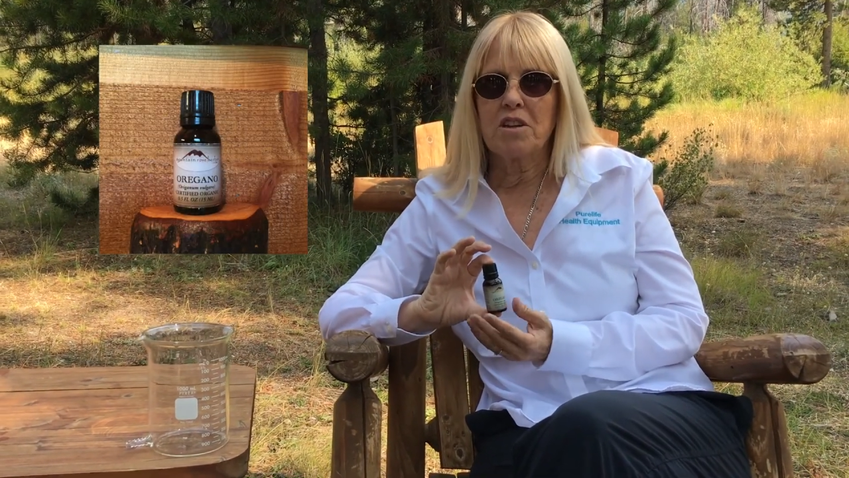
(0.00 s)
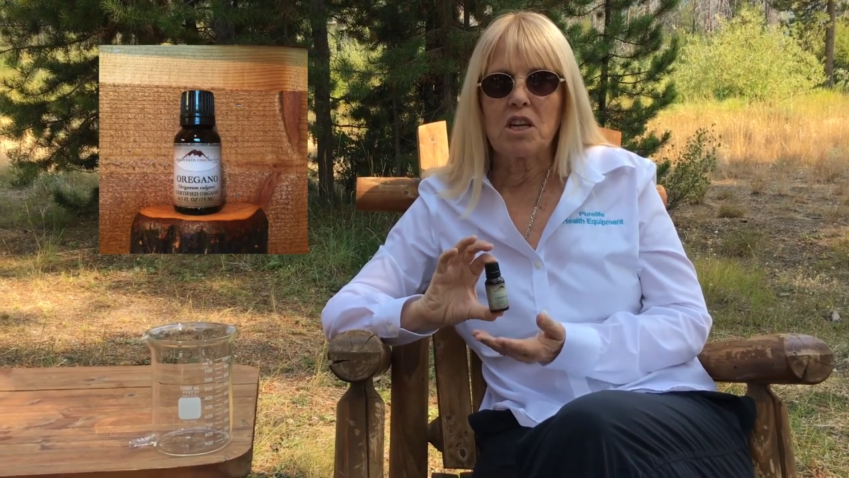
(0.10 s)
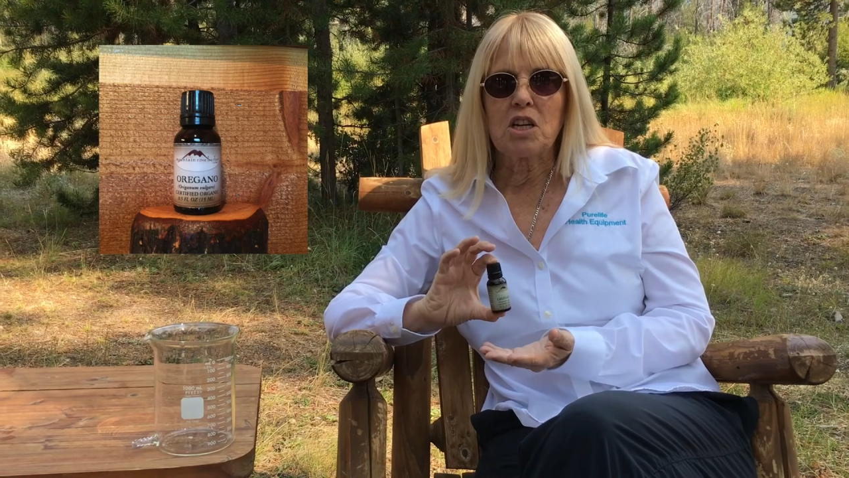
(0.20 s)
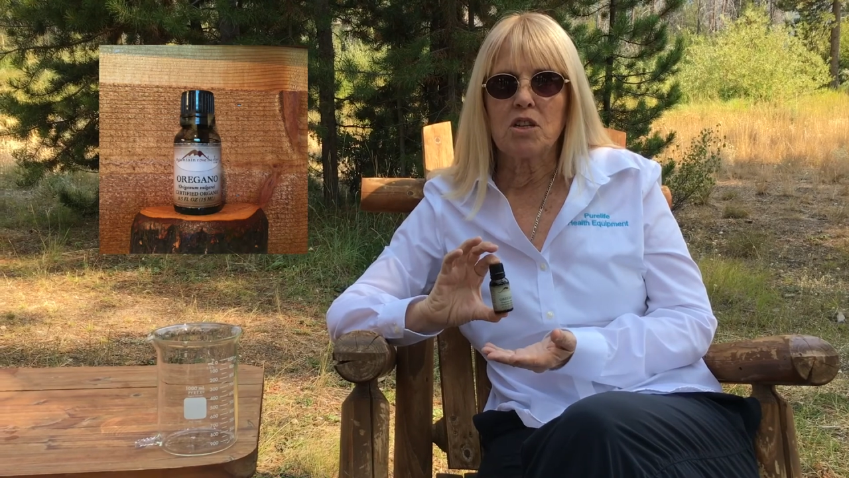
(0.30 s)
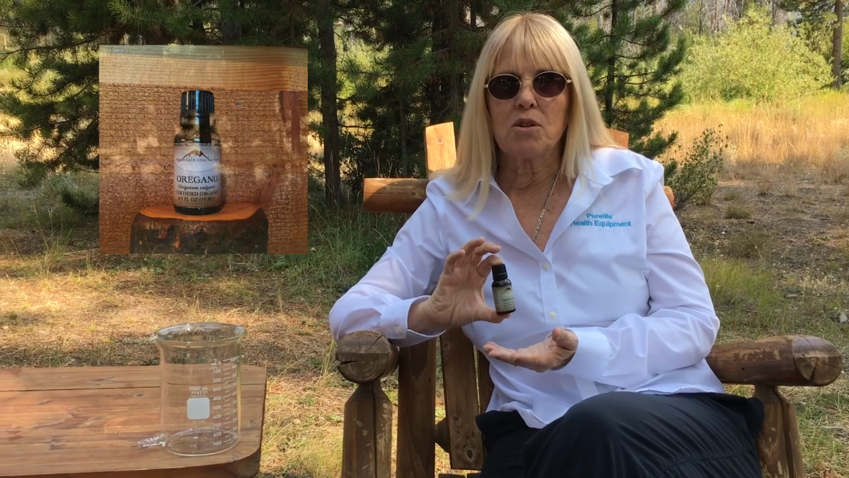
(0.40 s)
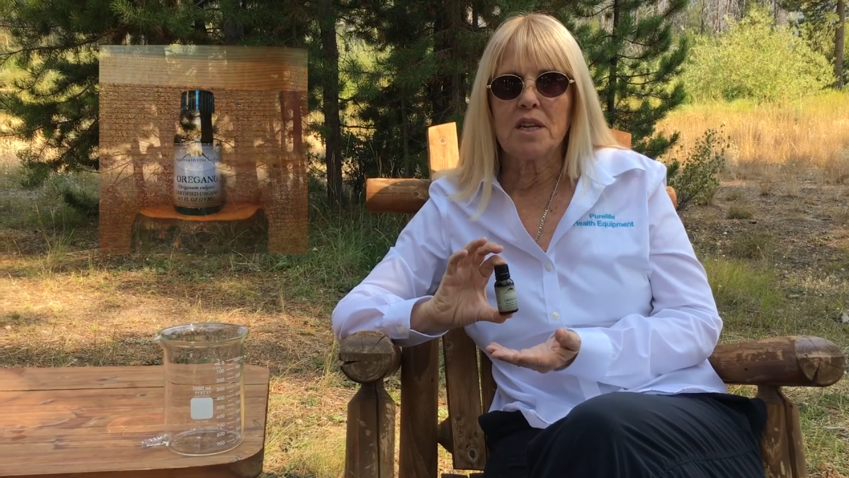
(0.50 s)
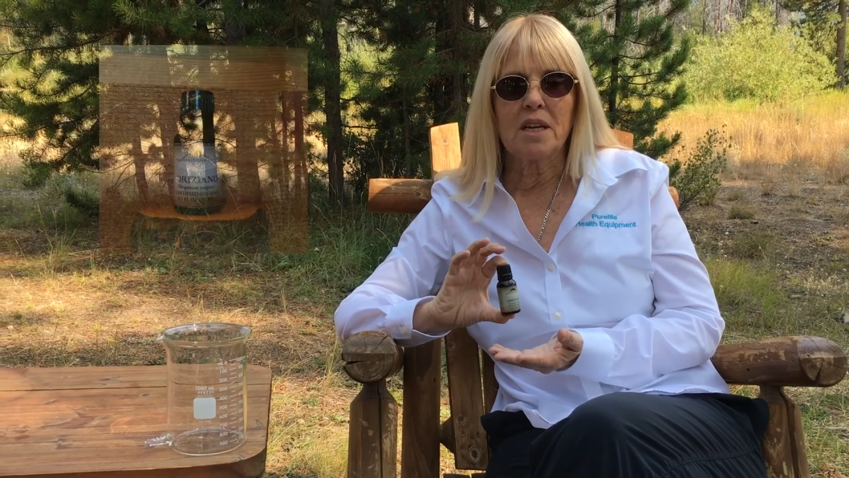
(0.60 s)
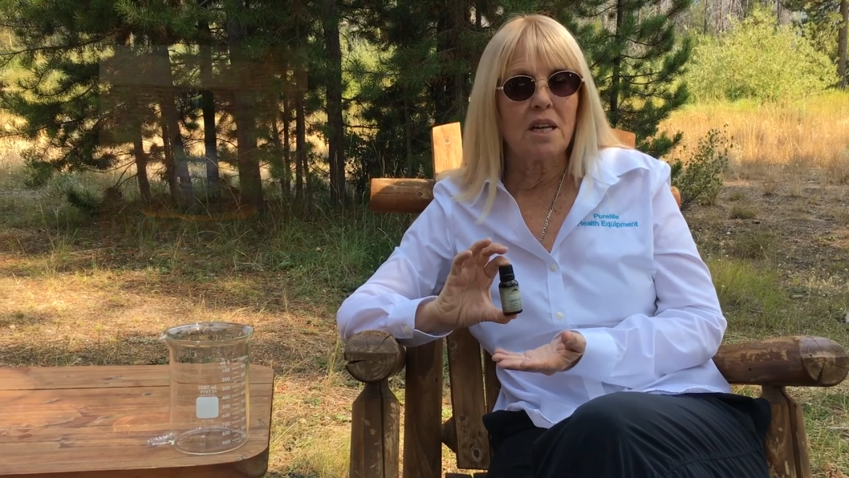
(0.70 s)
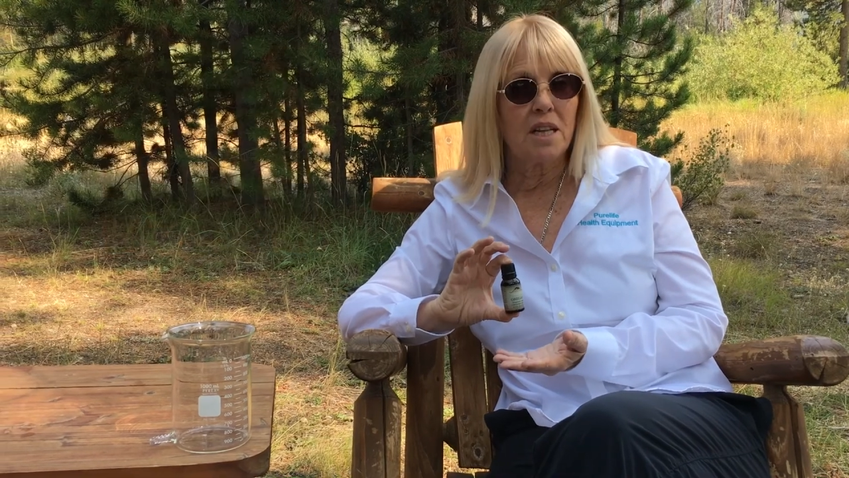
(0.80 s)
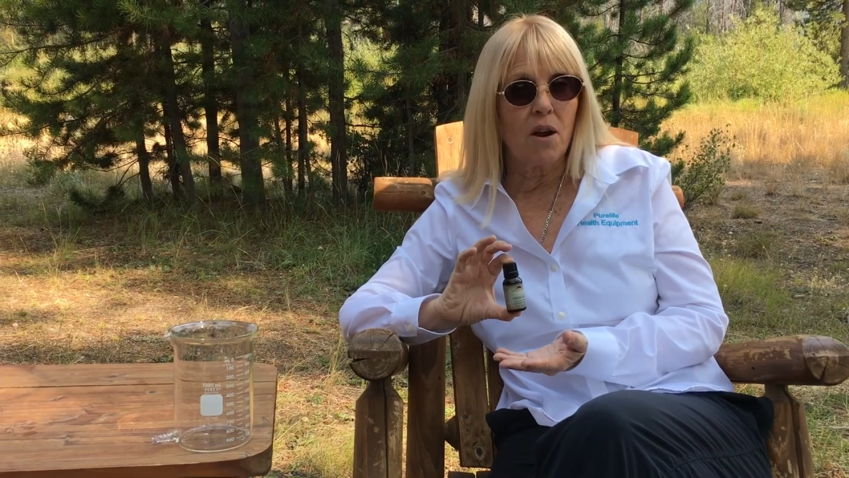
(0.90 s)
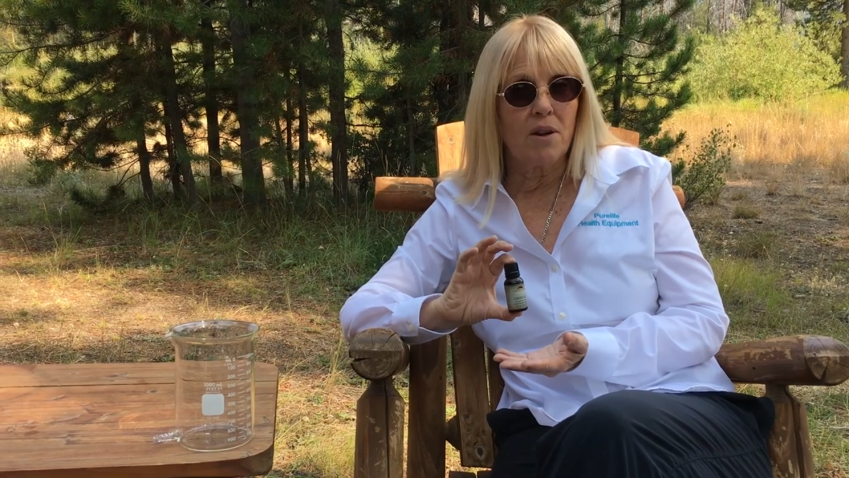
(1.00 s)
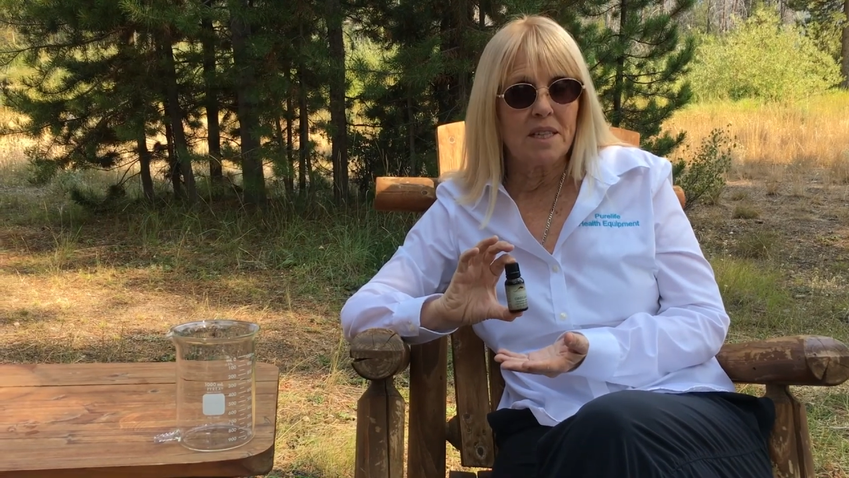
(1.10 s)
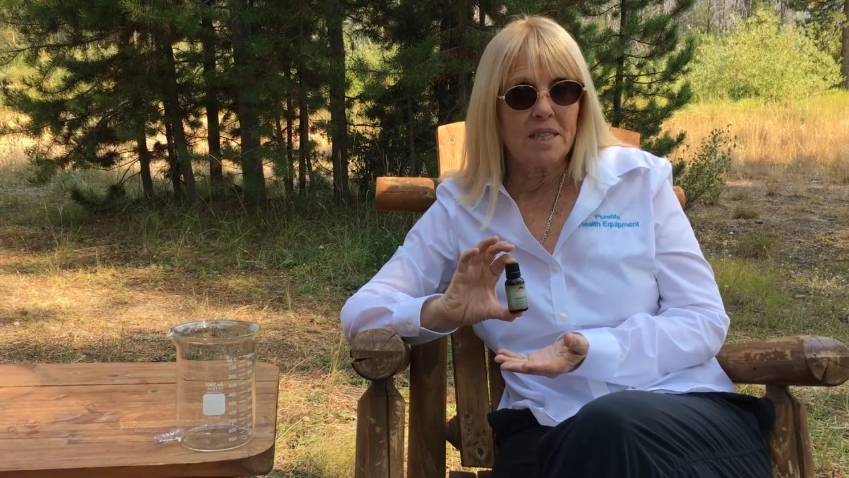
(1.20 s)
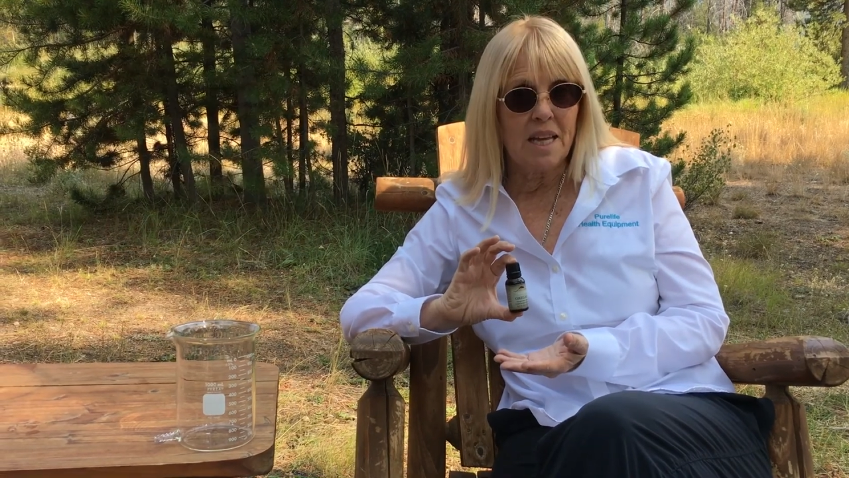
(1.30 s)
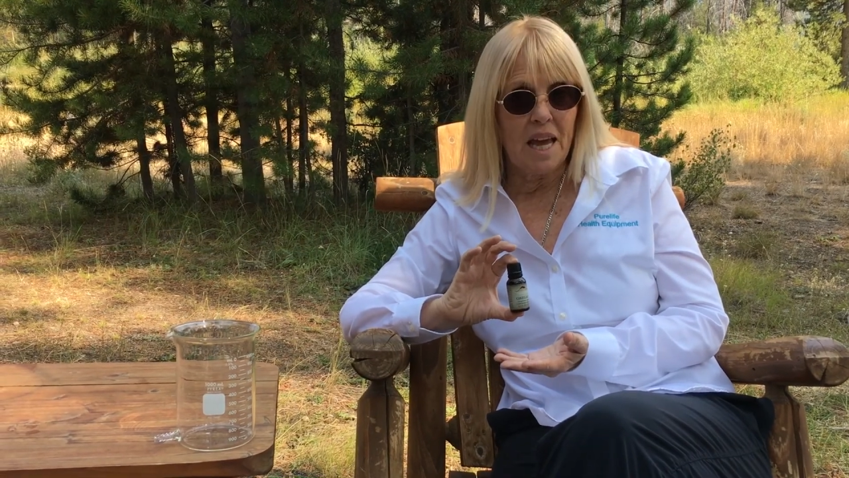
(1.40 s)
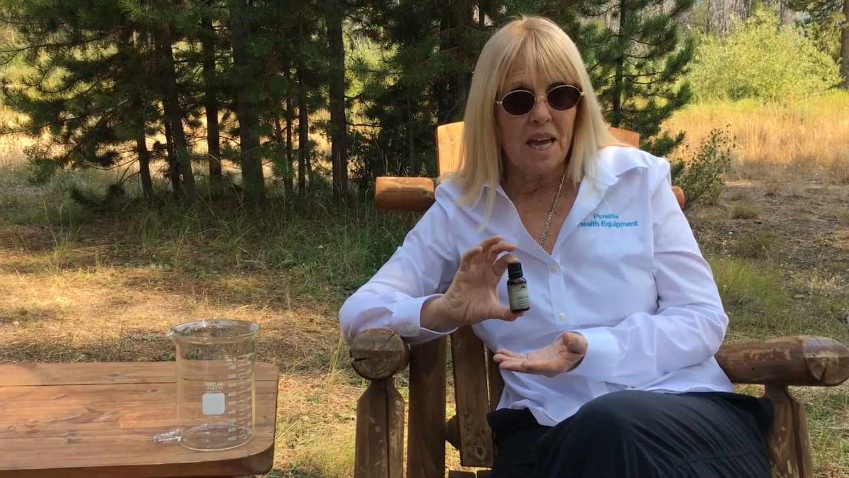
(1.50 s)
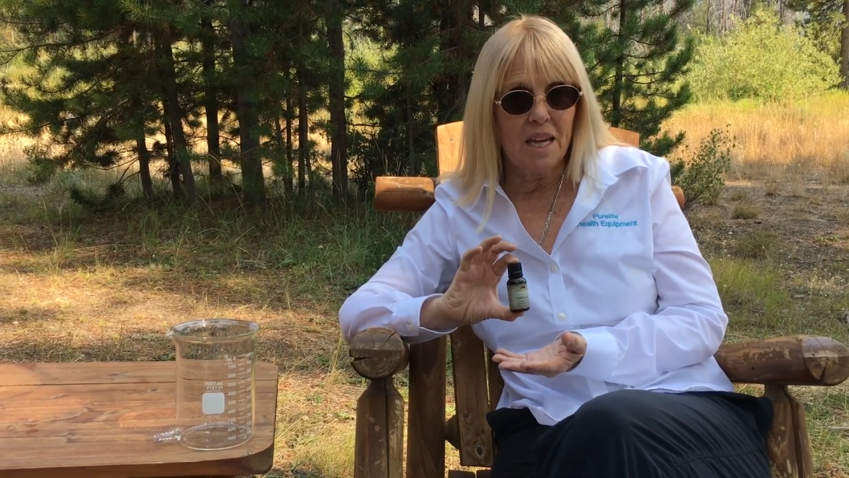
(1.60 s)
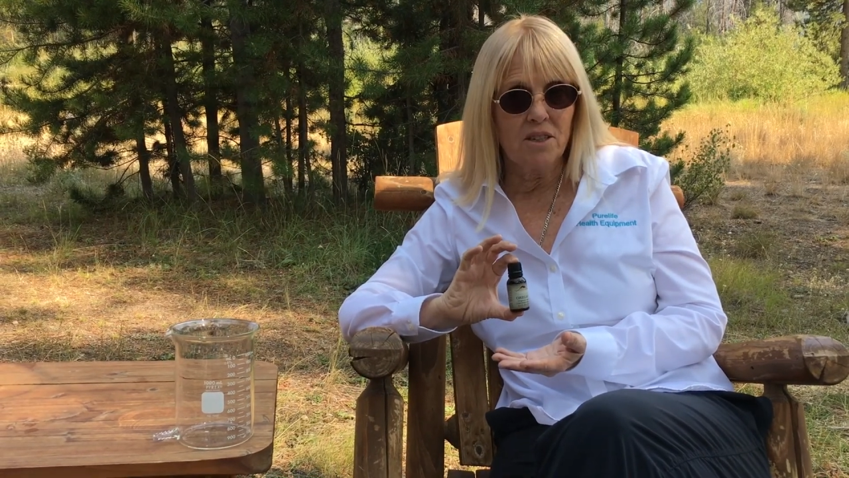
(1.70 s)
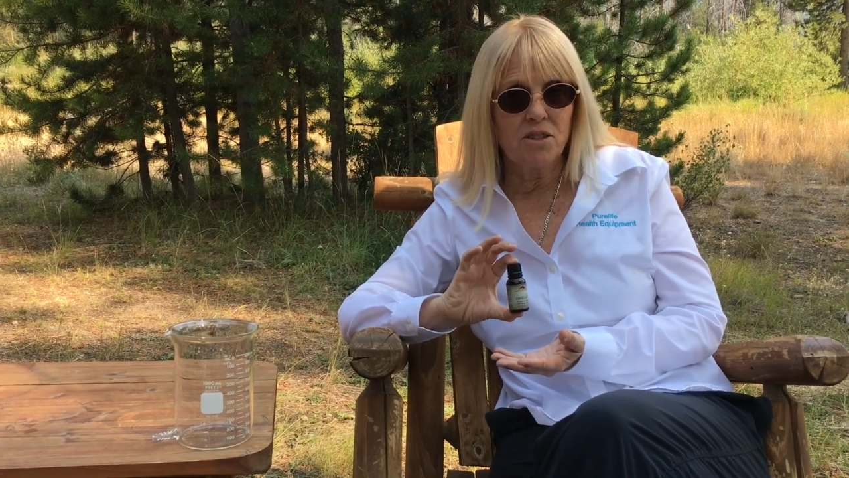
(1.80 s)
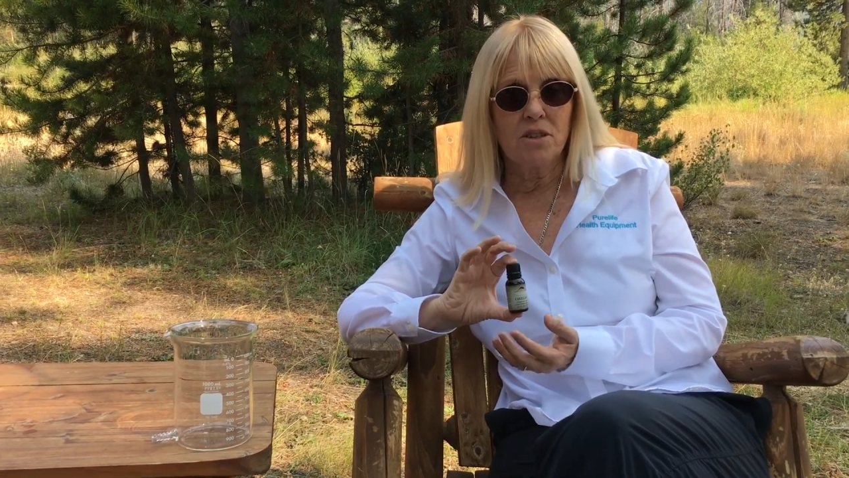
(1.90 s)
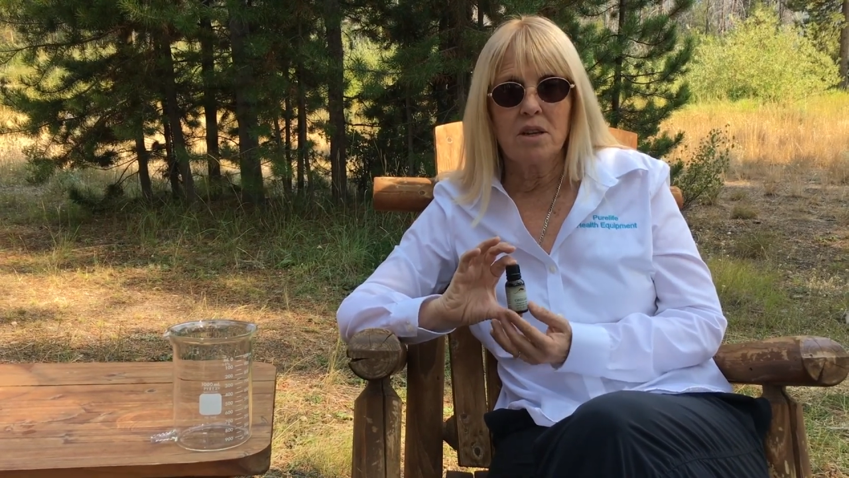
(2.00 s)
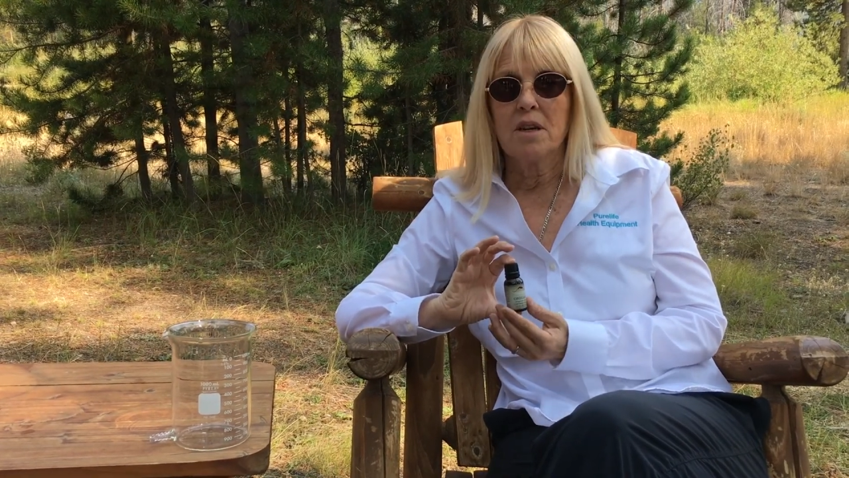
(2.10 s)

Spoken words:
including clary sage,